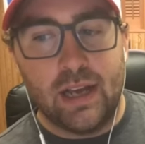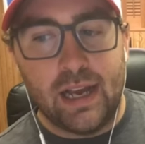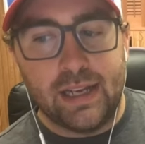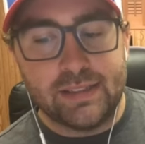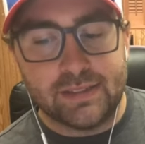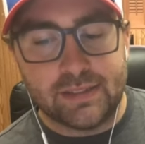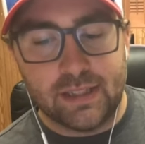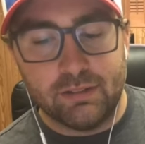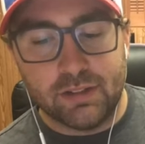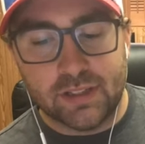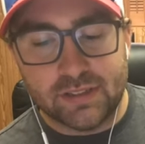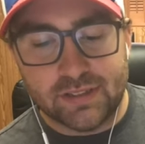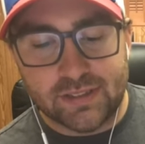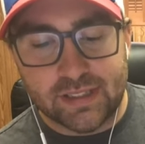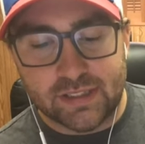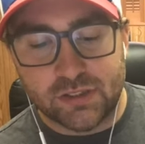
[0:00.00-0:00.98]
I say with
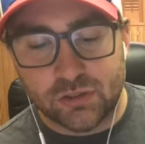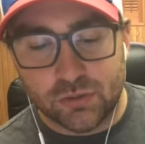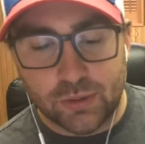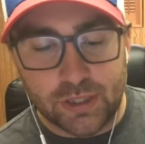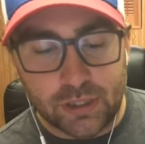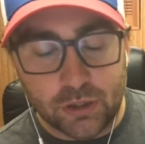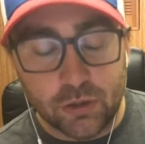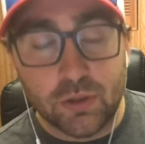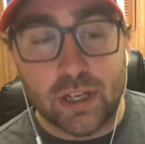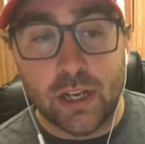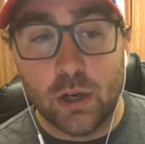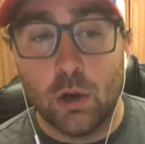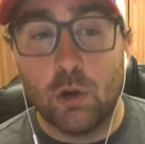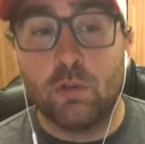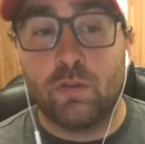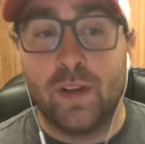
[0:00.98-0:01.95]
the 6 3, you
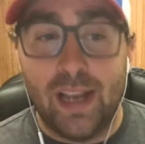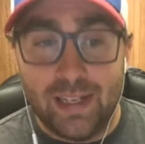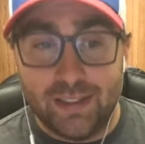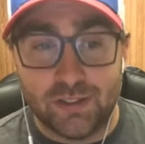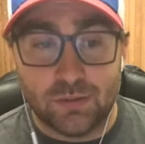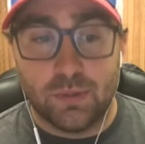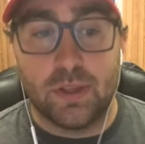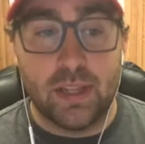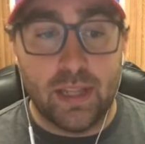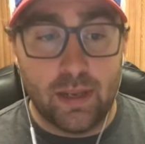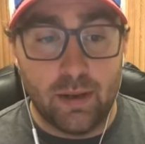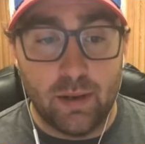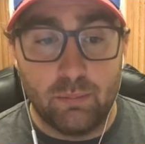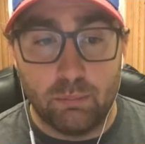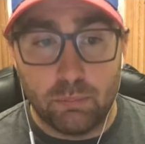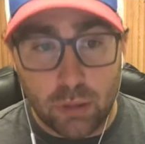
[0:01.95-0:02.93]
can go fast with
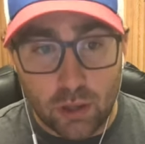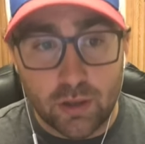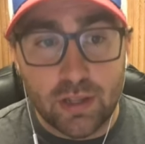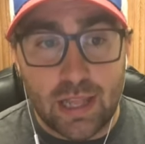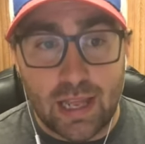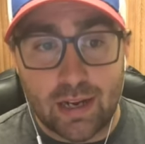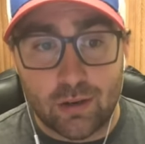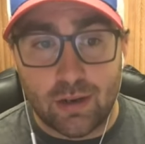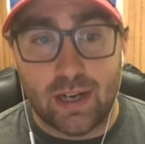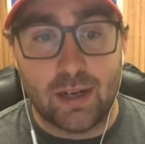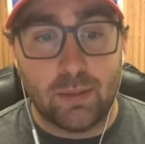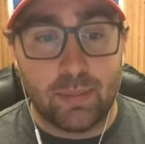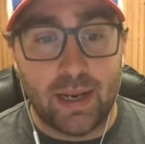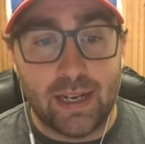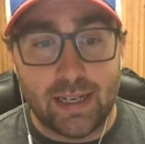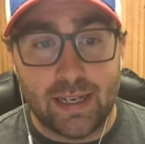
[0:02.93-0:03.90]
it and burn that
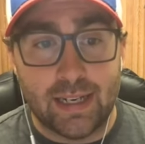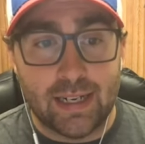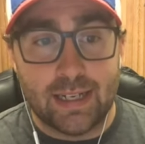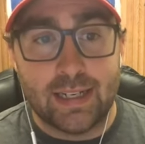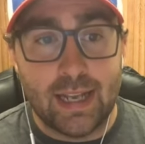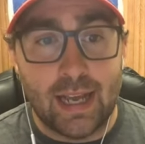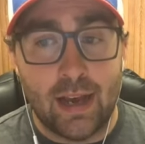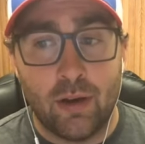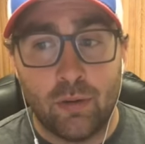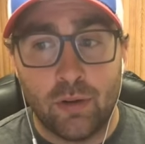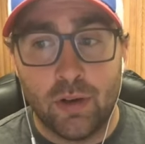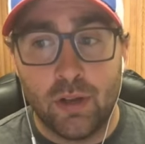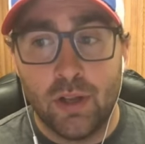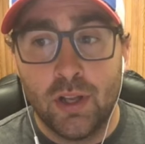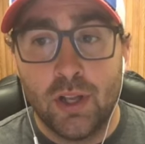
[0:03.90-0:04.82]
crankbait and get it down.